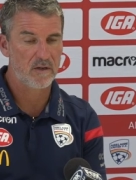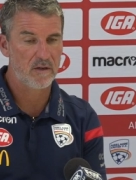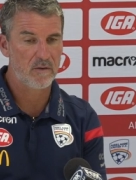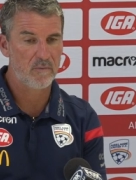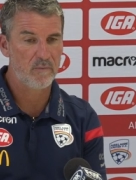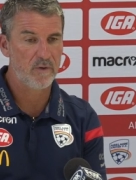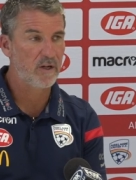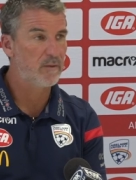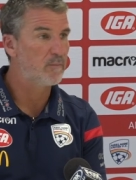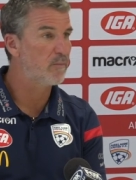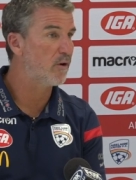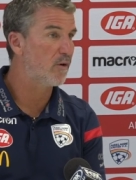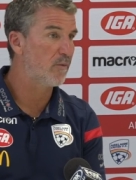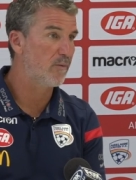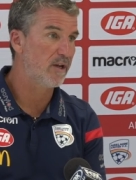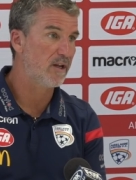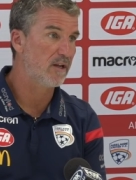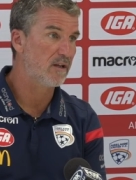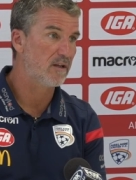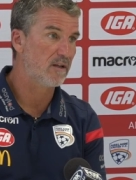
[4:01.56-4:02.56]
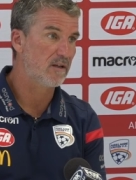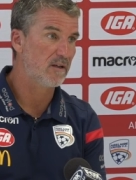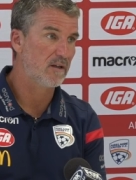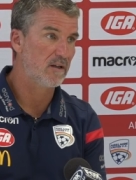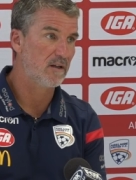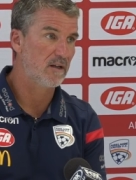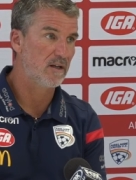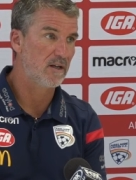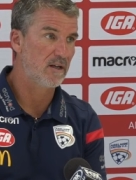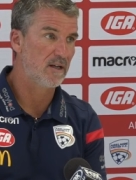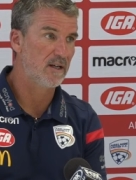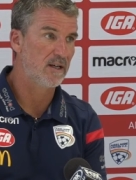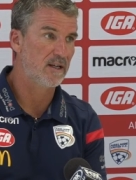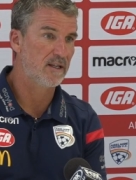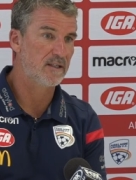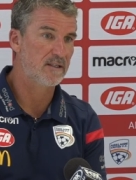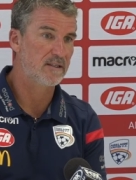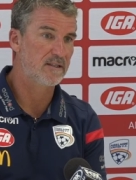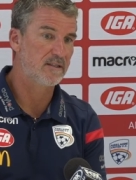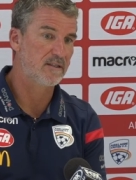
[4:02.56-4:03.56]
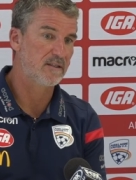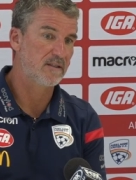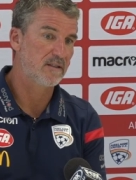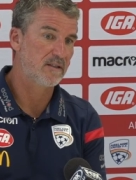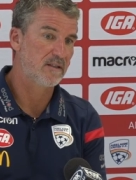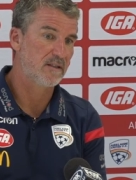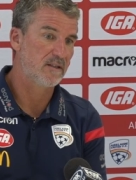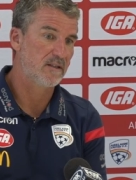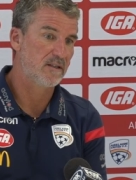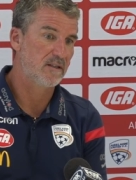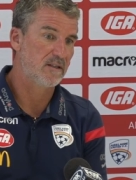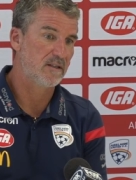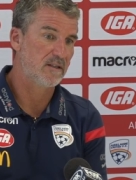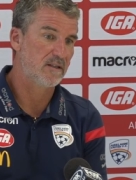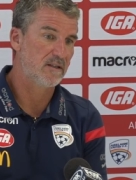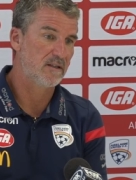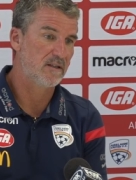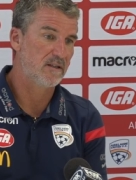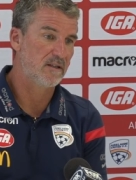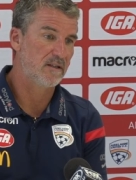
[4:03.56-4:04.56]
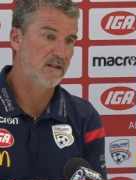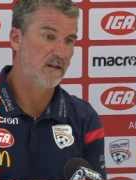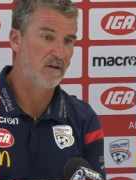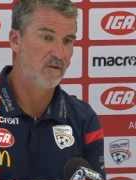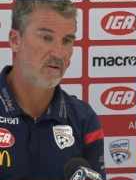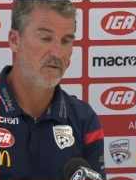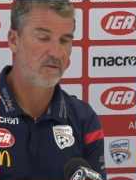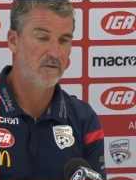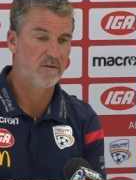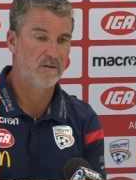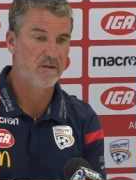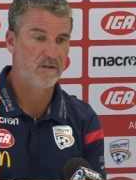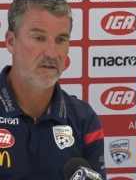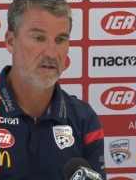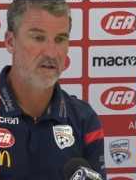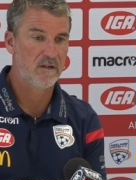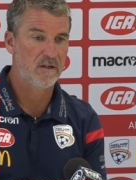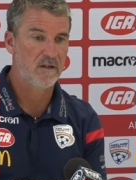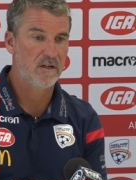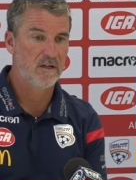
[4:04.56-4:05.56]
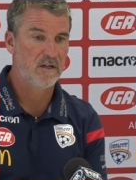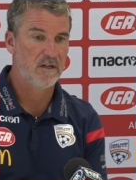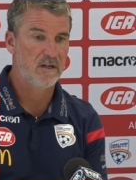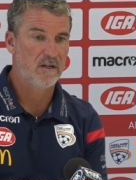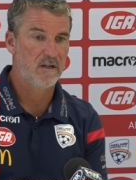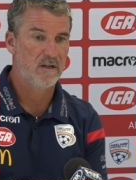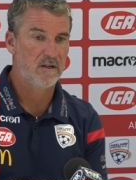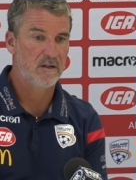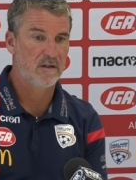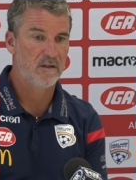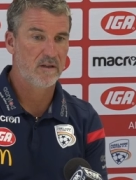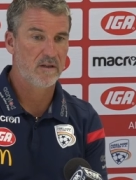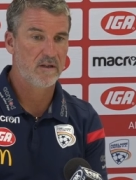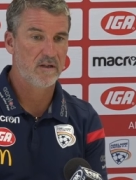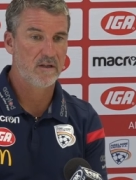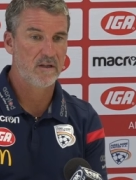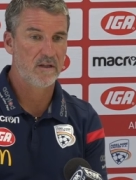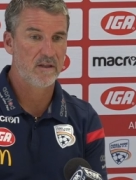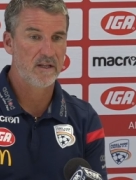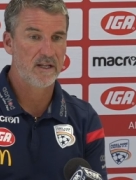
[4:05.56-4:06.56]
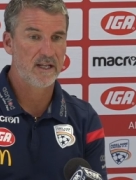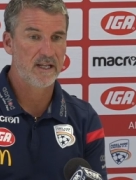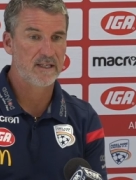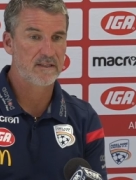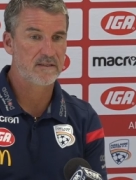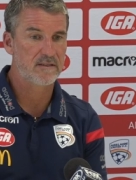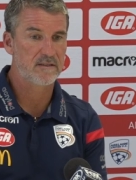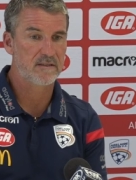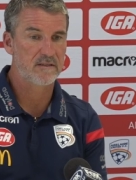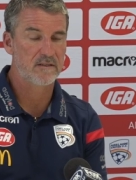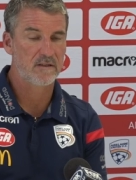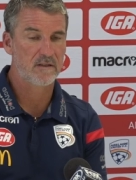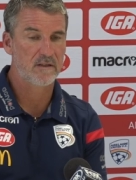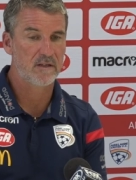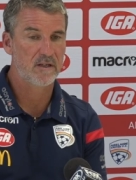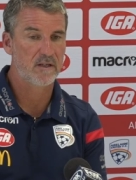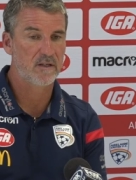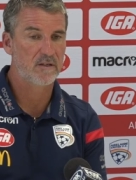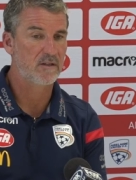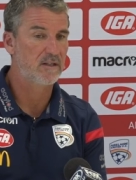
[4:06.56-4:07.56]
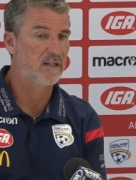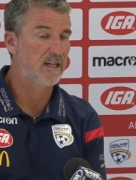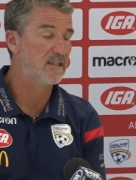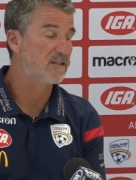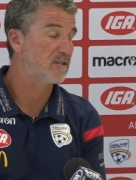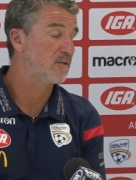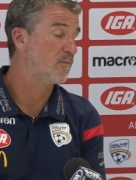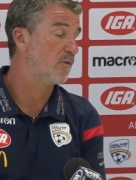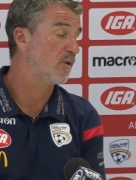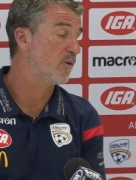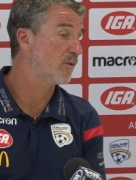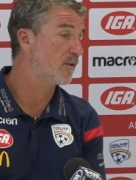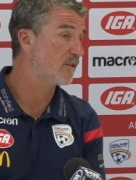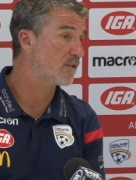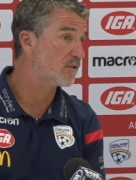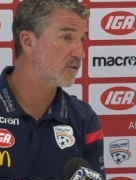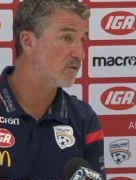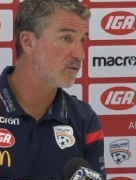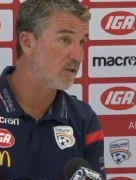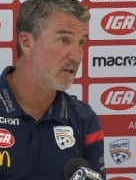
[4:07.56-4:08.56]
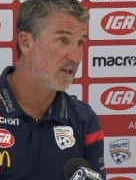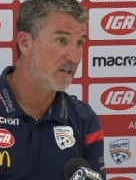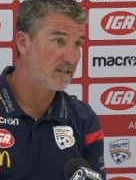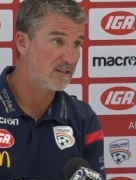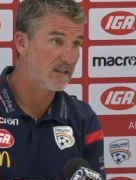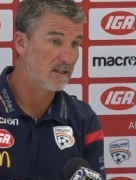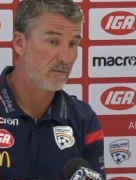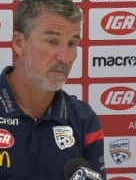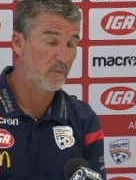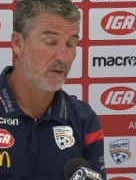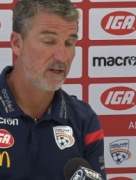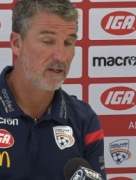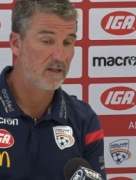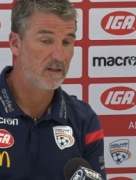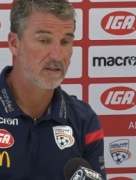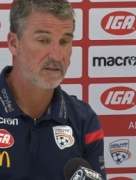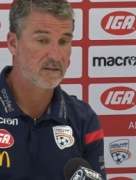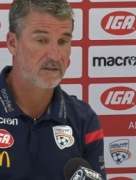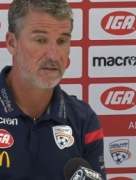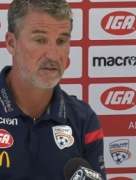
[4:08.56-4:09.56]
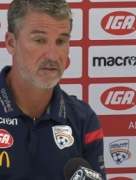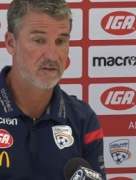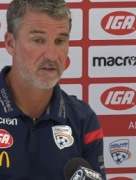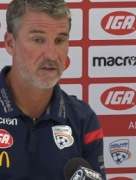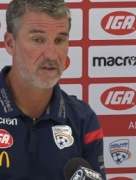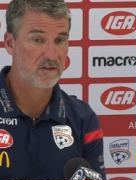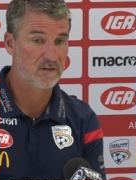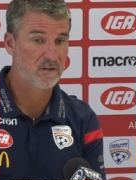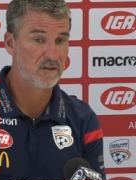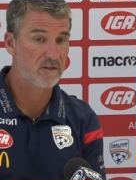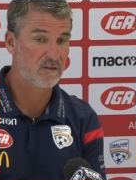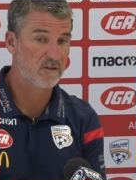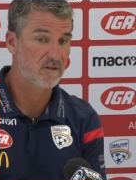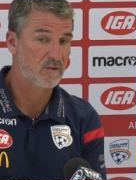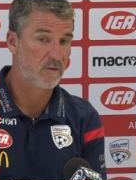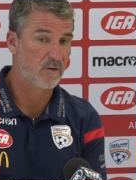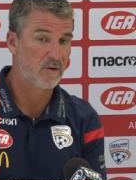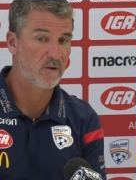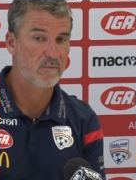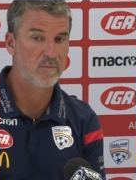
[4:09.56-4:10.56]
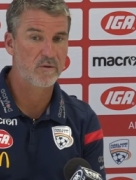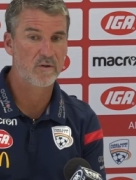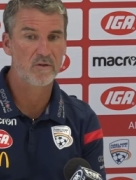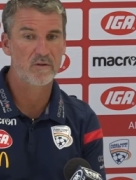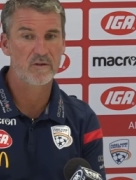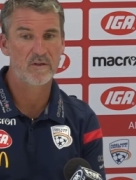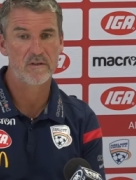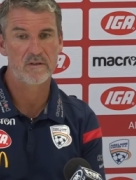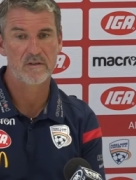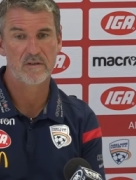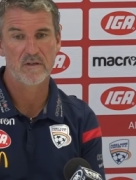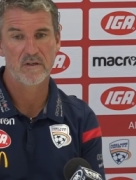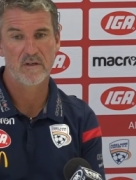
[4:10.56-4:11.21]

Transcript: week per week. And now the next opponent is Newcastle away. It's a strong opponent,